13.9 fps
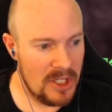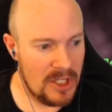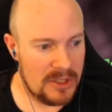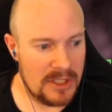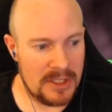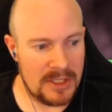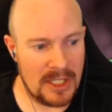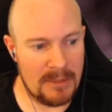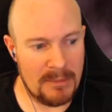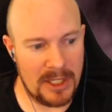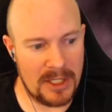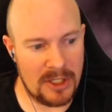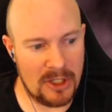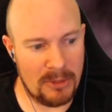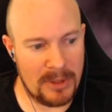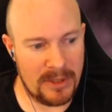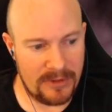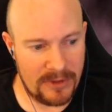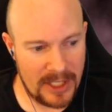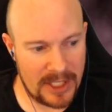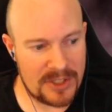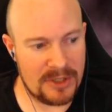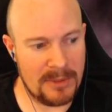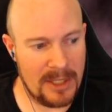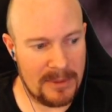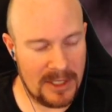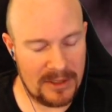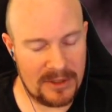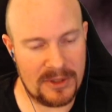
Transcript: Didn't get a money deal, but for next year maybe?